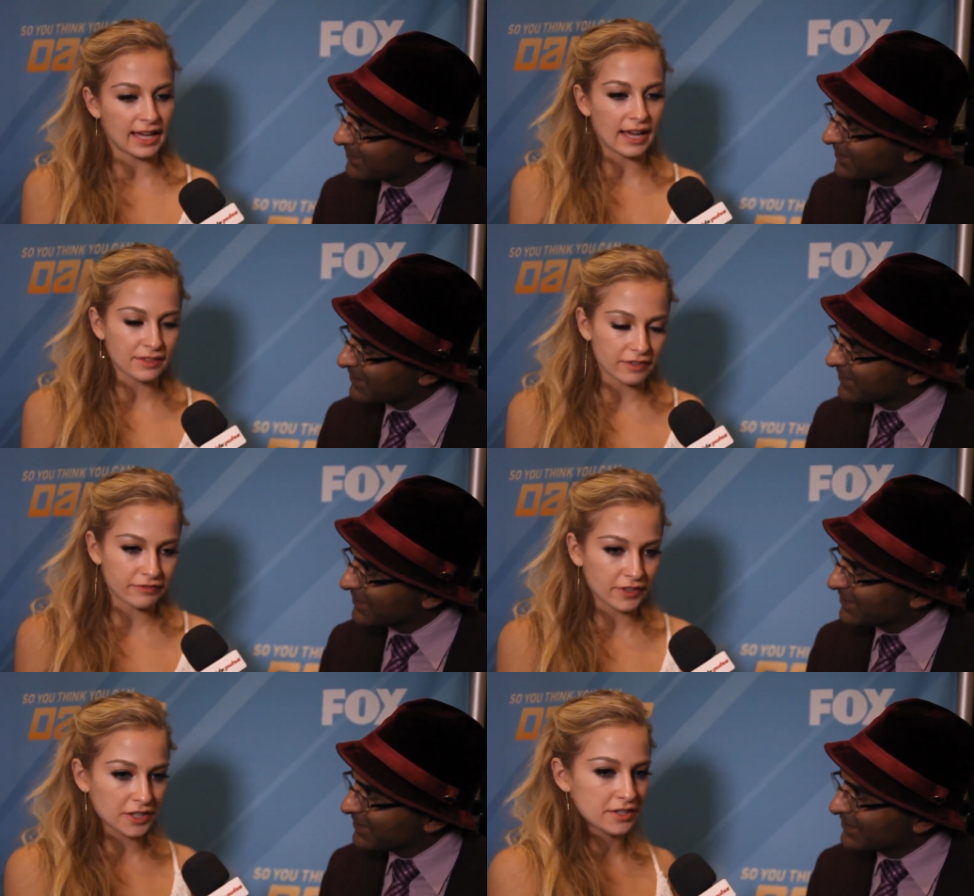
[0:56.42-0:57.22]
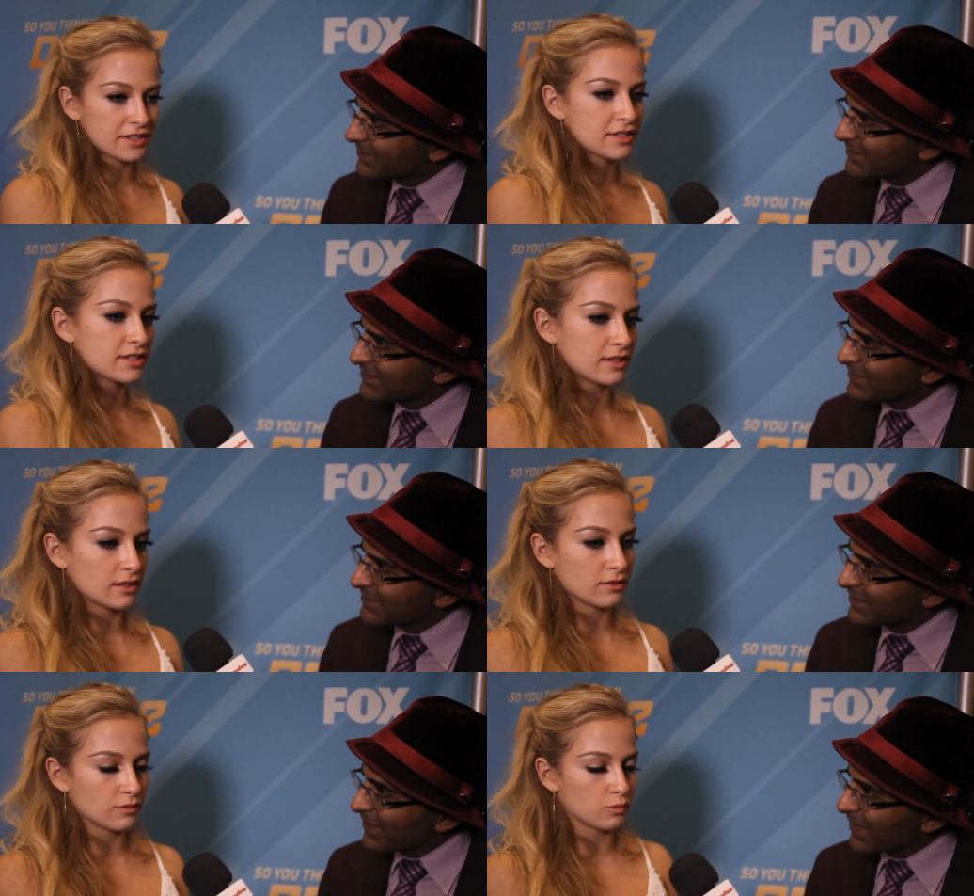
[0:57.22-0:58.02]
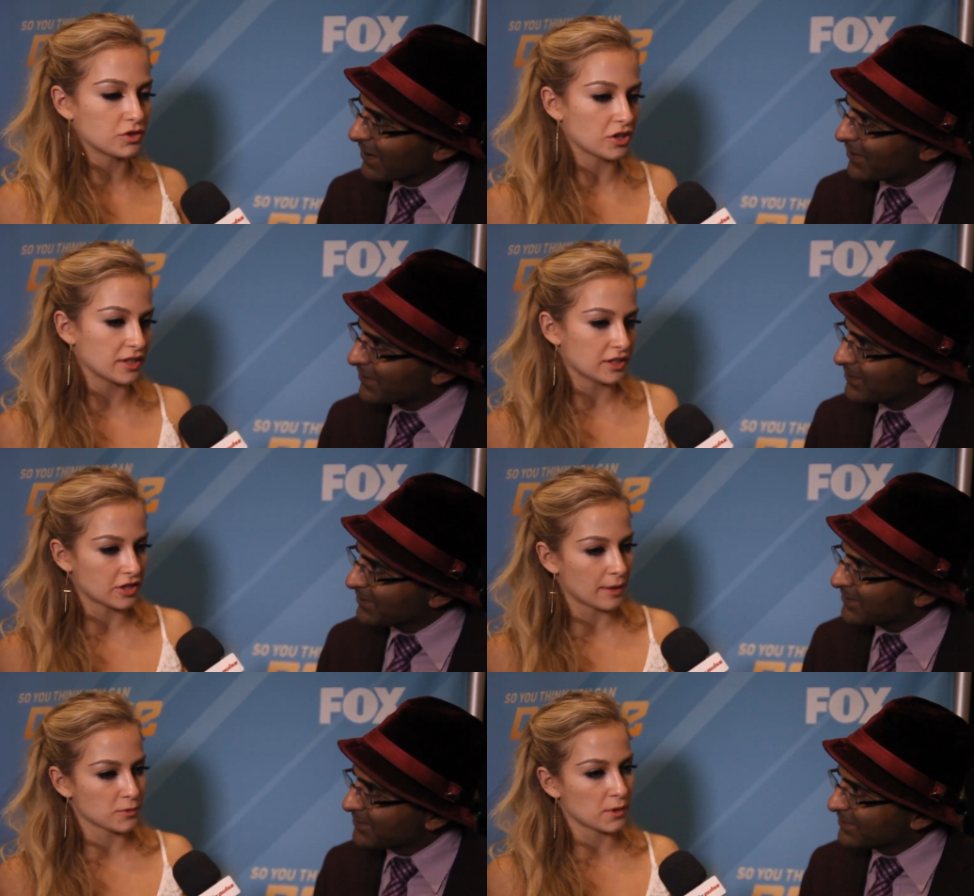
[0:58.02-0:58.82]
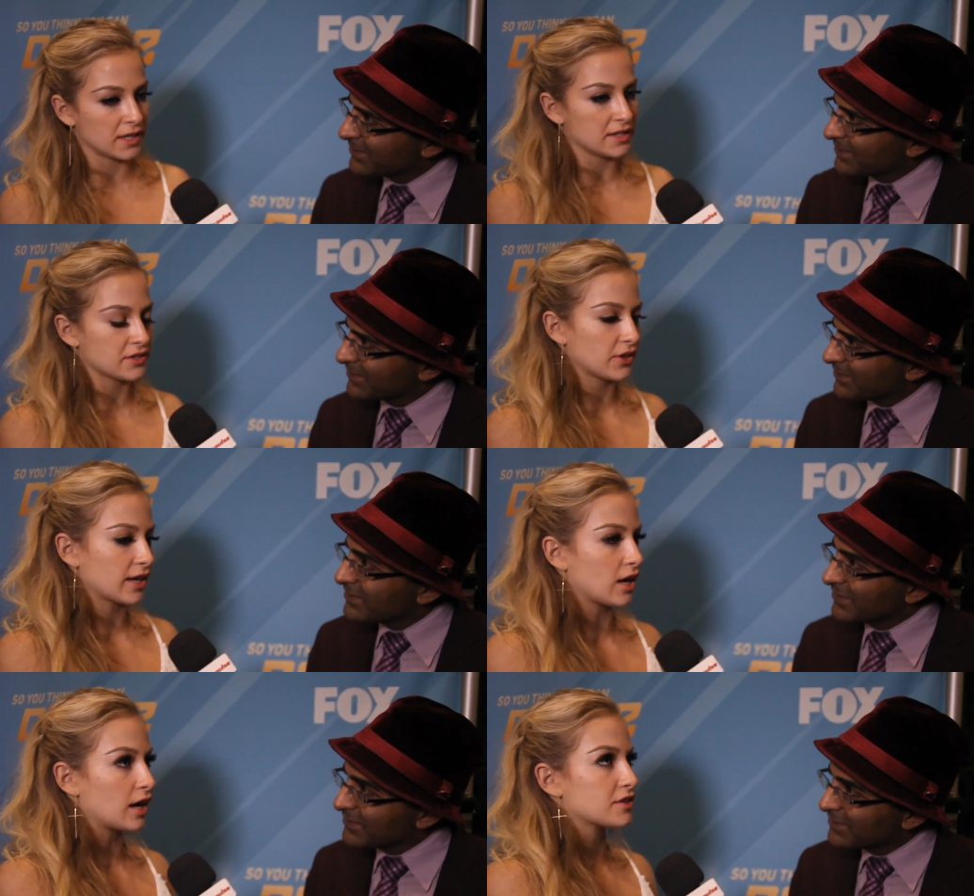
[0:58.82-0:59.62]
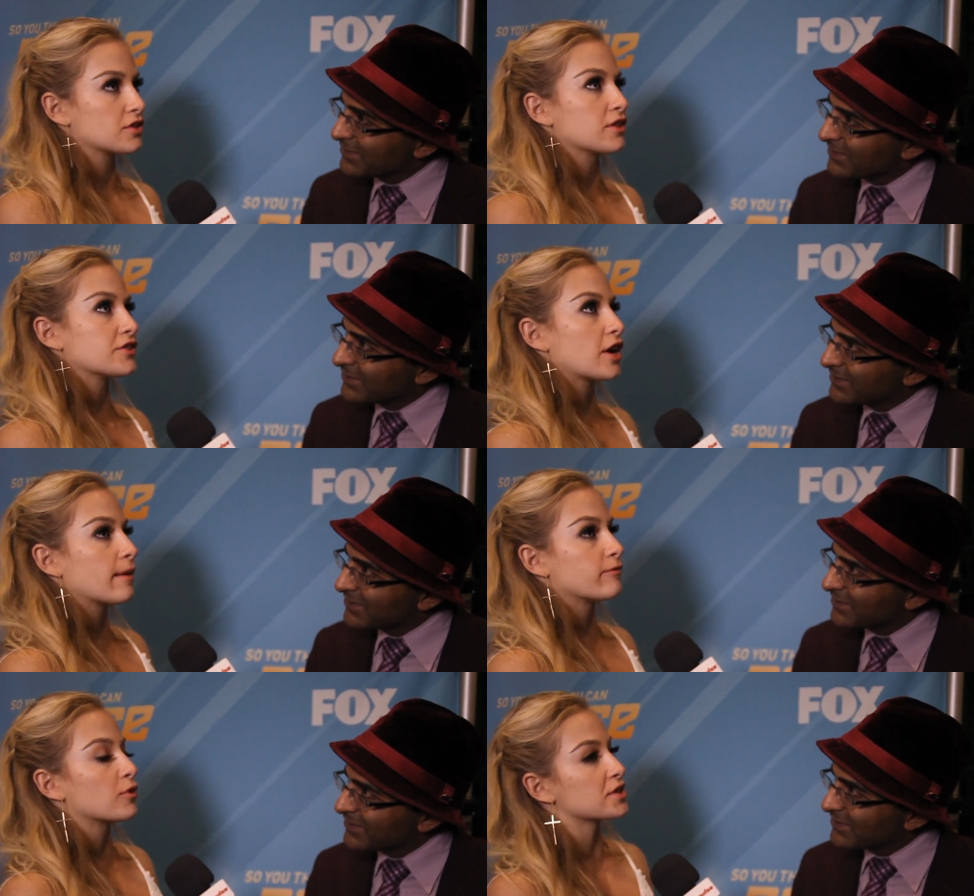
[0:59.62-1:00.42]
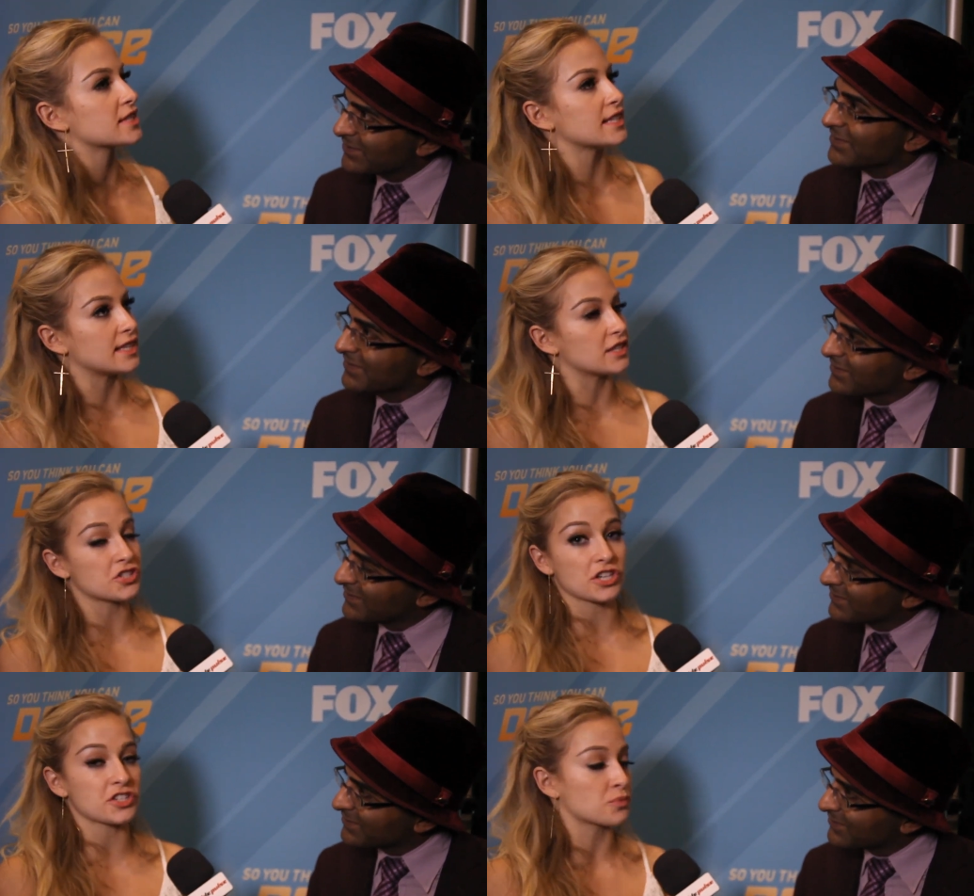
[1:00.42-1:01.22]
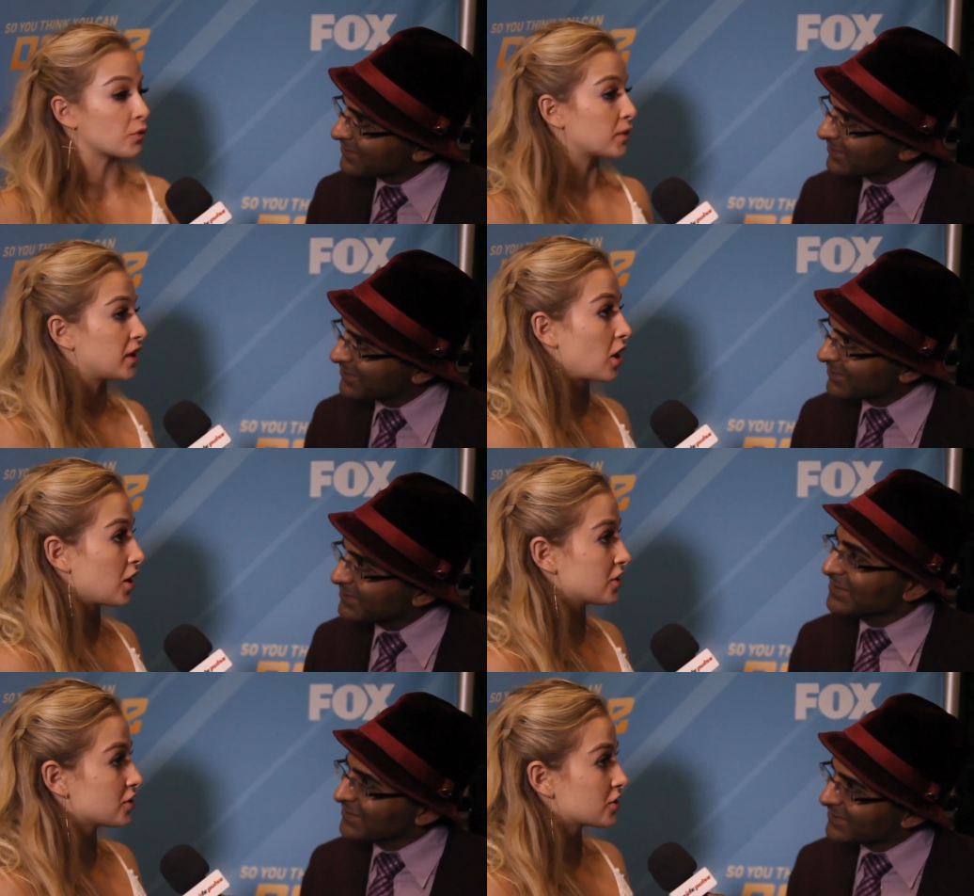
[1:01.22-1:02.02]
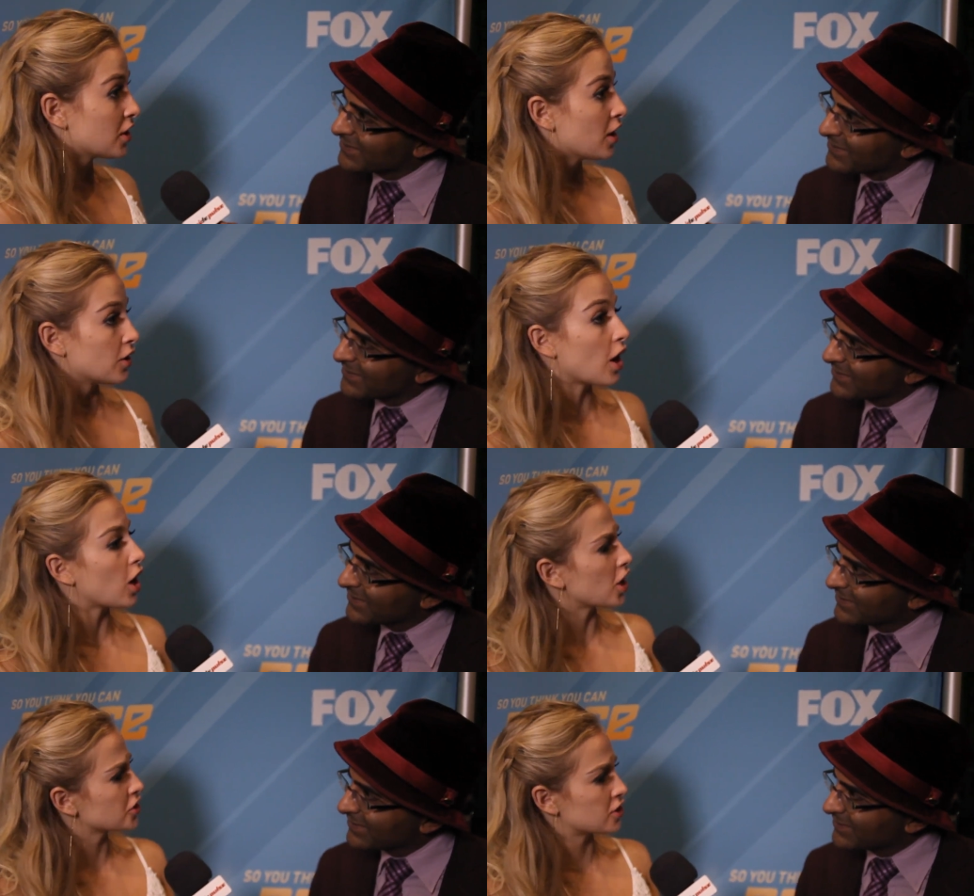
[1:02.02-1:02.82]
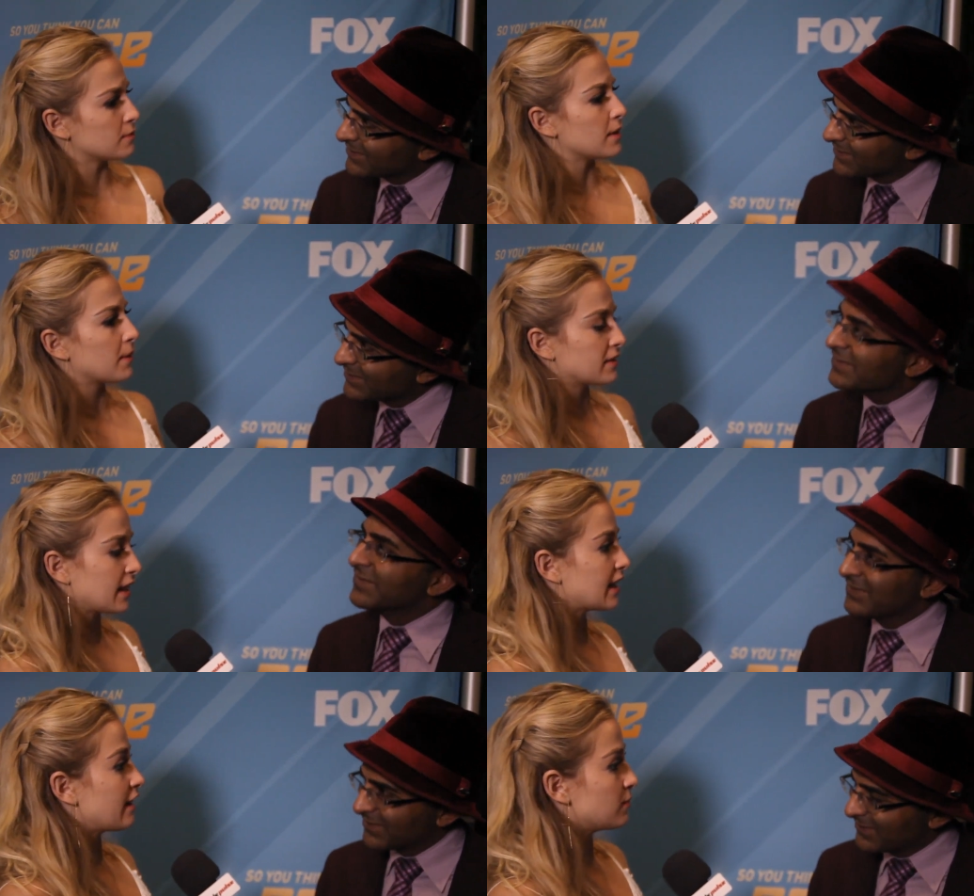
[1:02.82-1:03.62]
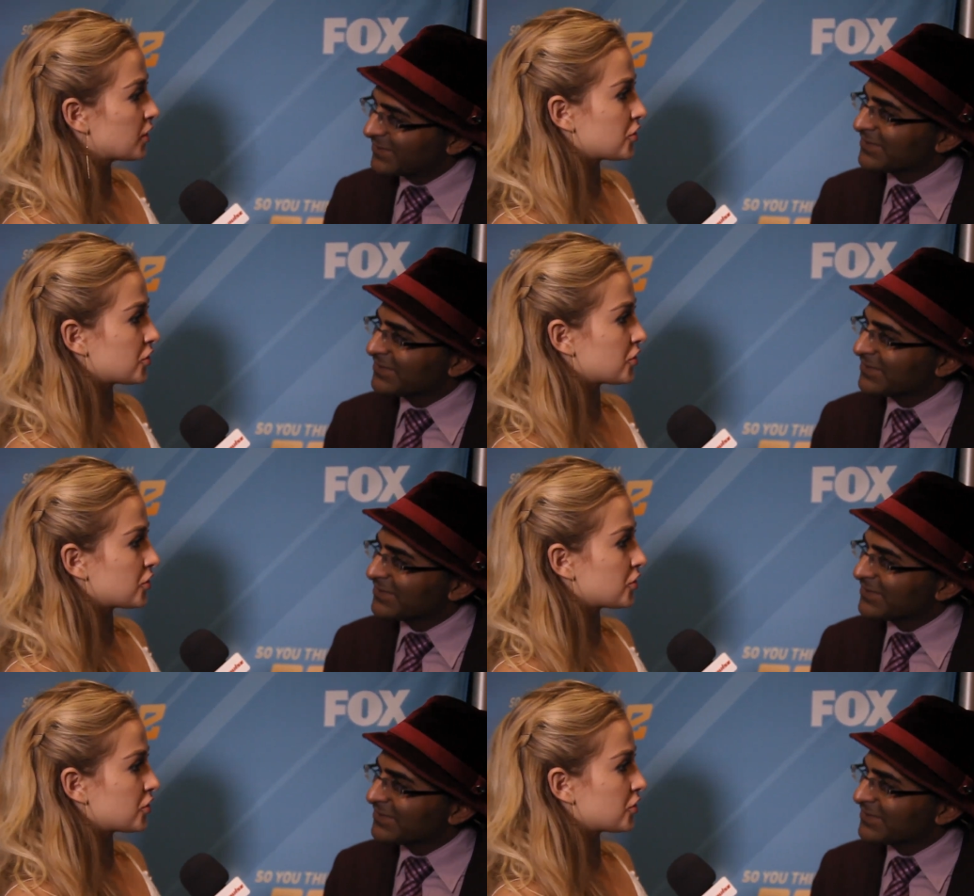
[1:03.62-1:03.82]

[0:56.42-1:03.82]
Speaker 1: that the first during the top 20 until I got to the top 14. The judges were really harsh. Not harsh to me, but they gave me